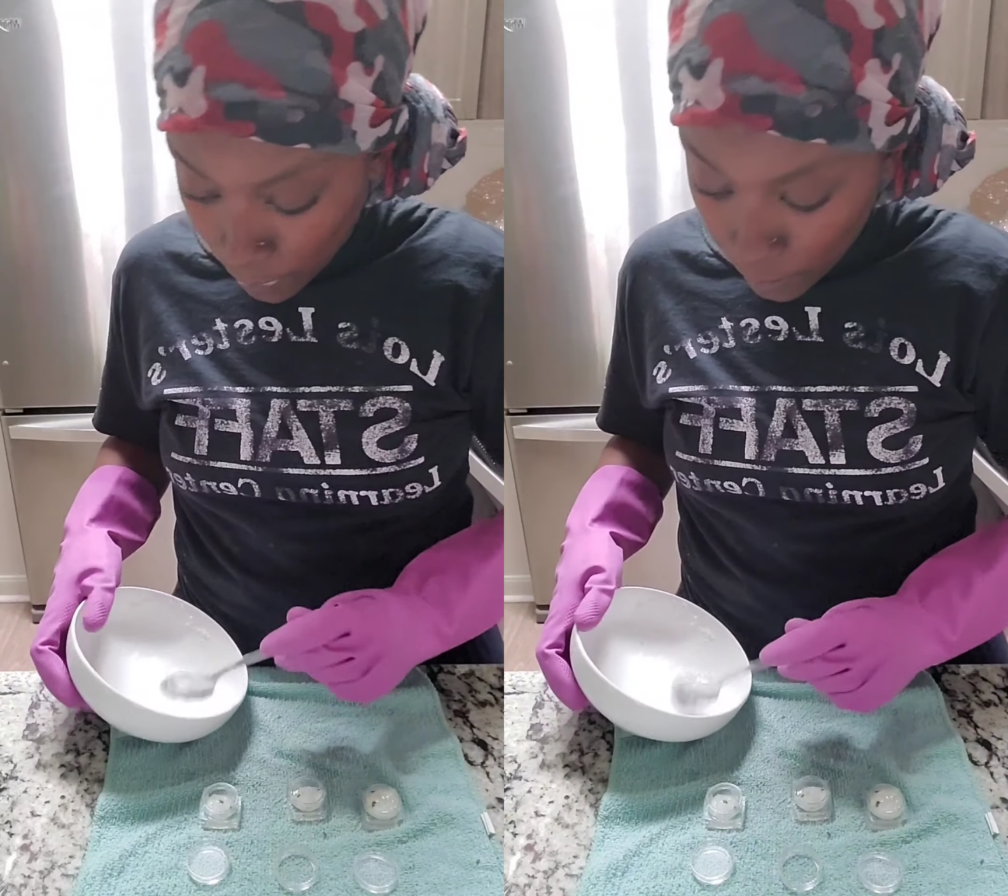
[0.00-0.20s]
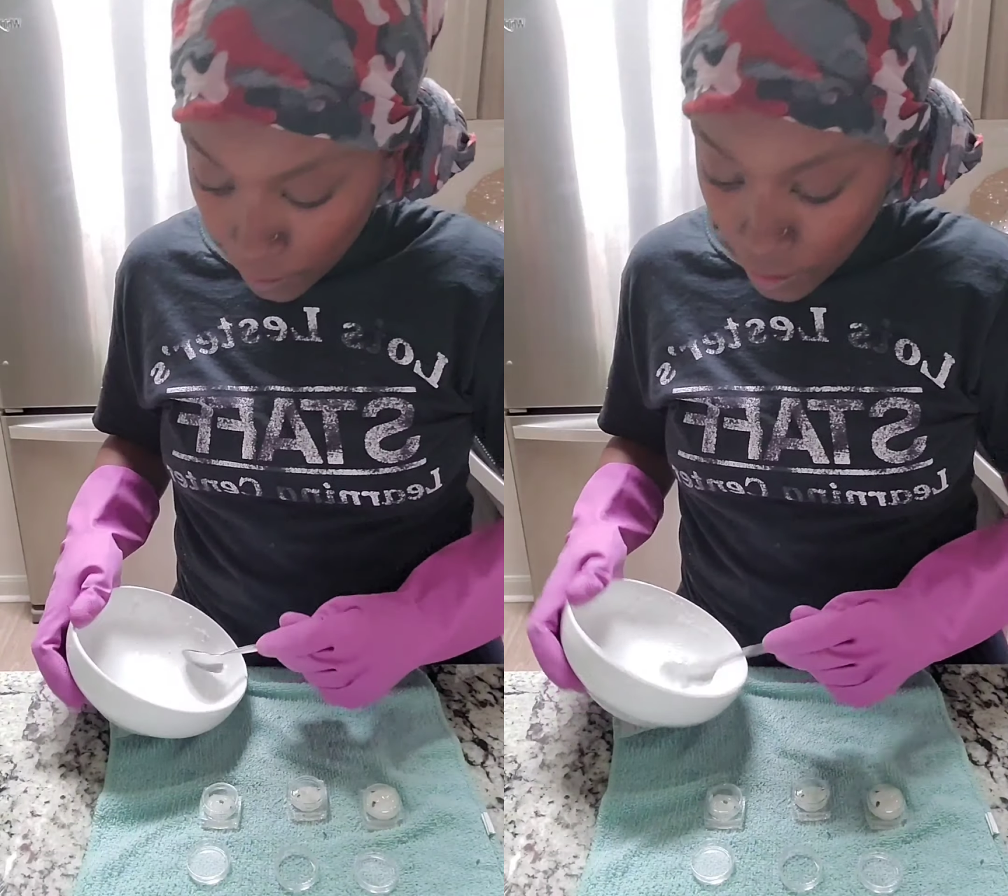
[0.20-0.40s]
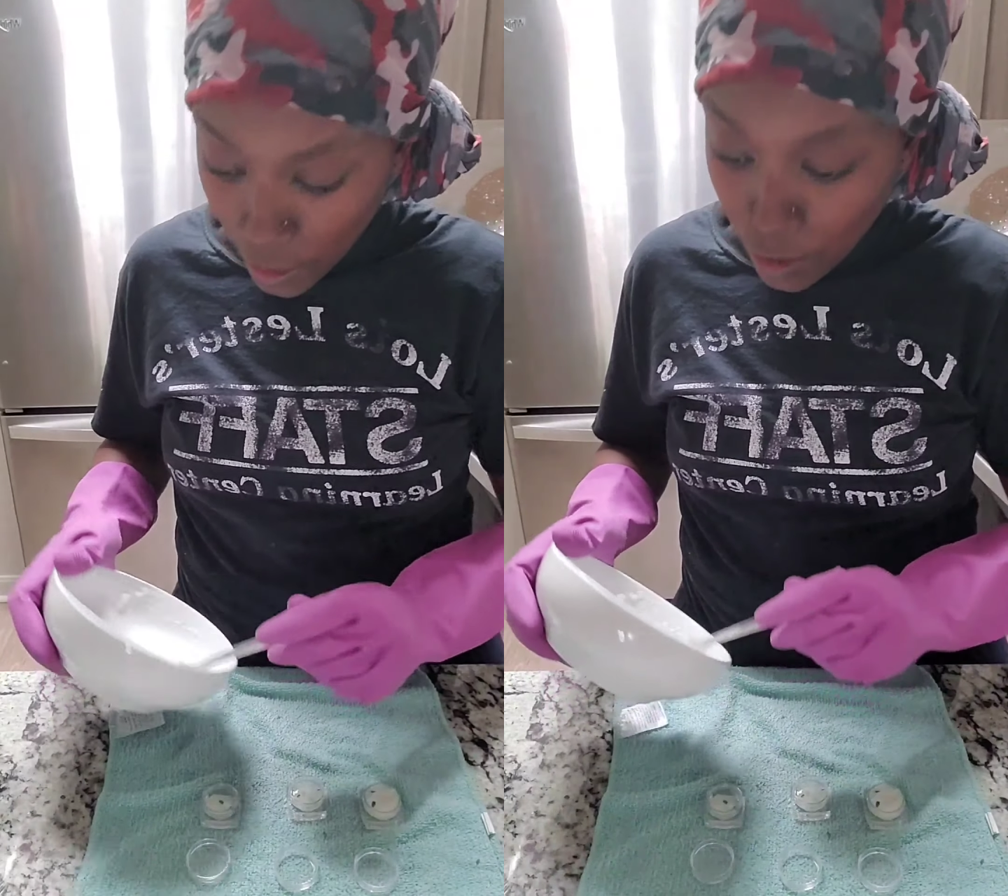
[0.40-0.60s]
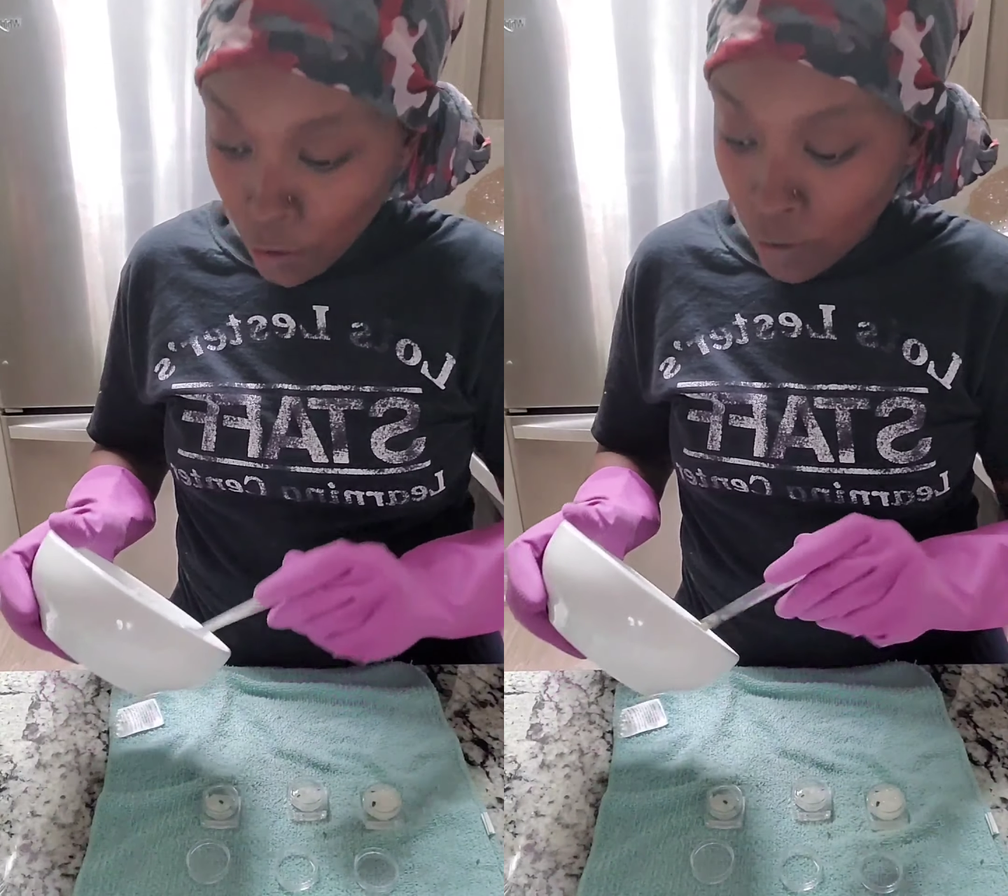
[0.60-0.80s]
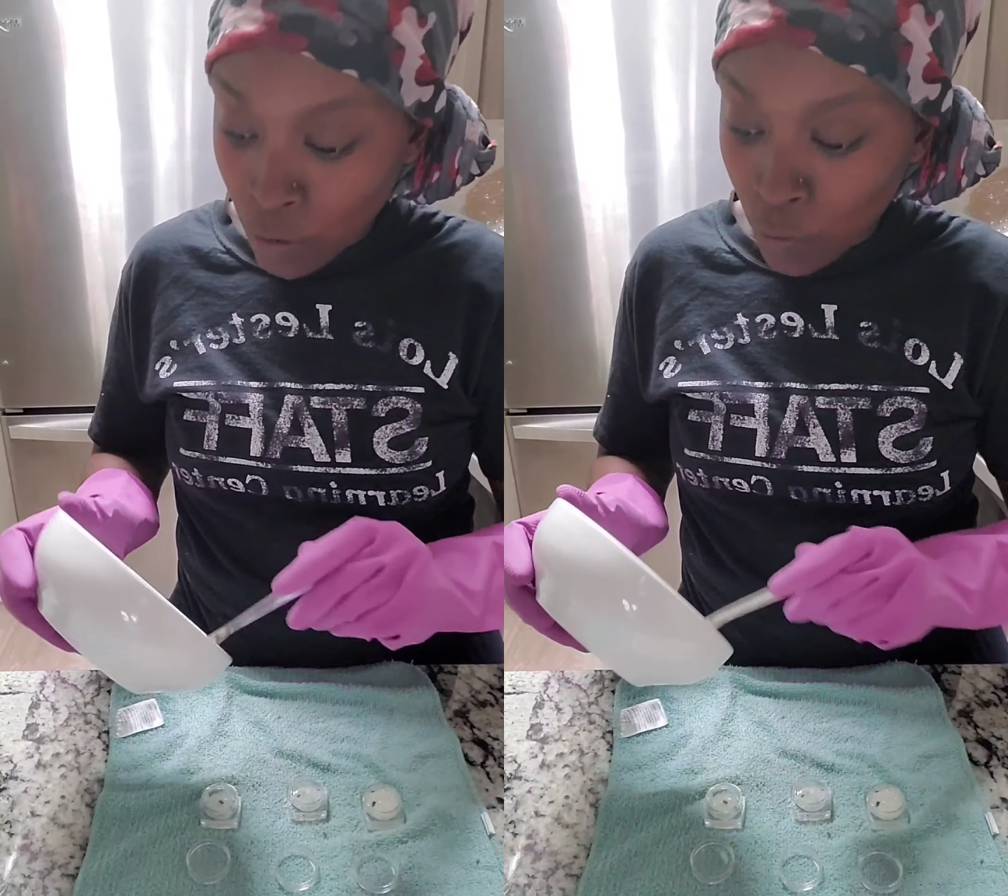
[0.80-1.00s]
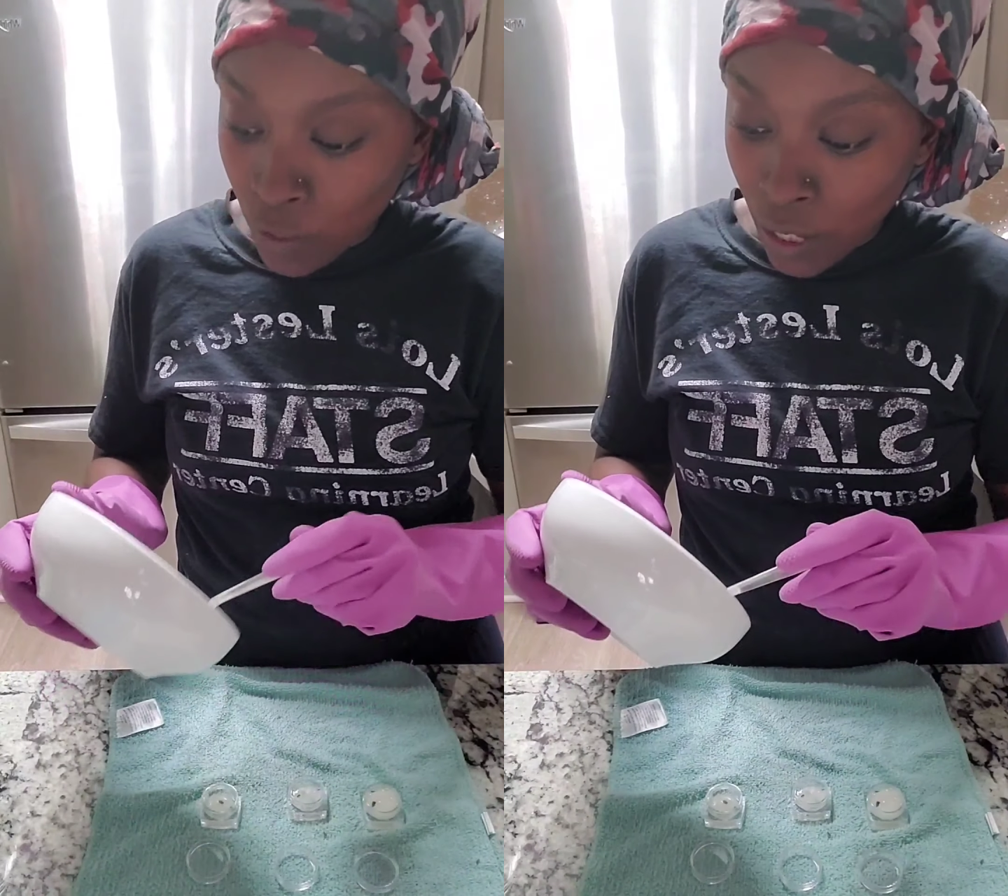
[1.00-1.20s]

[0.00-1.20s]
Because I know it's one,